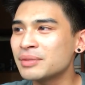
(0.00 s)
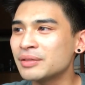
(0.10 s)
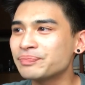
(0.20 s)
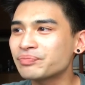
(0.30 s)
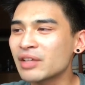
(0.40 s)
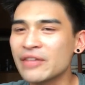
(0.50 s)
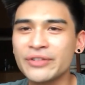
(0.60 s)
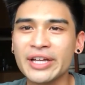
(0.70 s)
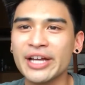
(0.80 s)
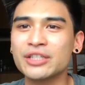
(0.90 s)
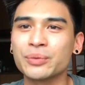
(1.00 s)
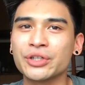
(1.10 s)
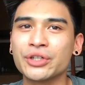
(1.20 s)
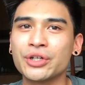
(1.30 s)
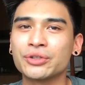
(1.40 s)
I mean, if you
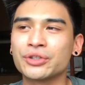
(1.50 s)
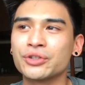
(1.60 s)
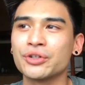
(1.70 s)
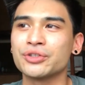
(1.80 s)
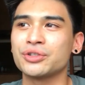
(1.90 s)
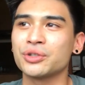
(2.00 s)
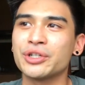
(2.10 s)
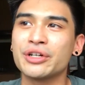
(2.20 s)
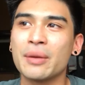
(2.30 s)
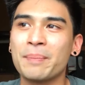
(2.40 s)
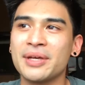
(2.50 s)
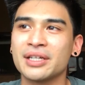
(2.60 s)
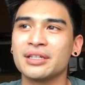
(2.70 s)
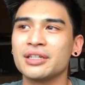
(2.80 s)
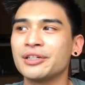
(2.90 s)
guys were to go to the grocery store here
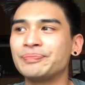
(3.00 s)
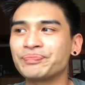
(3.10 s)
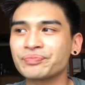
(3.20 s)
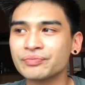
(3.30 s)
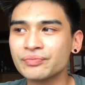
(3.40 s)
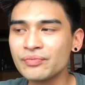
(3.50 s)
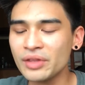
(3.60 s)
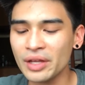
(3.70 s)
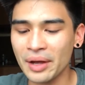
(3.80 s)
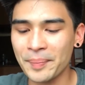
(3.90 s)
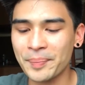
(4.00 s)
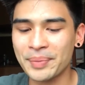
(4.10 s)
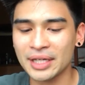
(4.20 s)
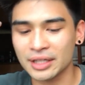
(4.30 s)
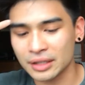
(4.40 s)
and pick a
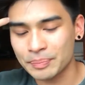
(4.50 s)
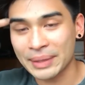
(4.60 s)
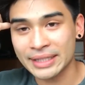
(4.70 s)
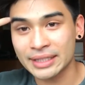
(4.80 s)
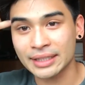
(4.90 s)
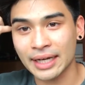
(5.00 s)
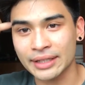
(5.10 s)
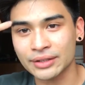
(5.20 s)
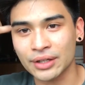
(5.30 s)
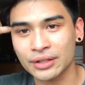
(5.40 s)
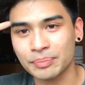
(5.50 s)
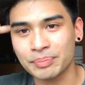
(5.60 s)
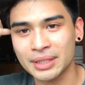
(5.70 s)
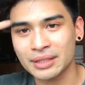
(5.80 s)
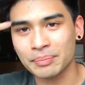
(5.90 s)
Pancit
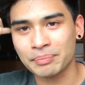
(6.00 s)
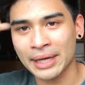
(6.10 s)
Canton,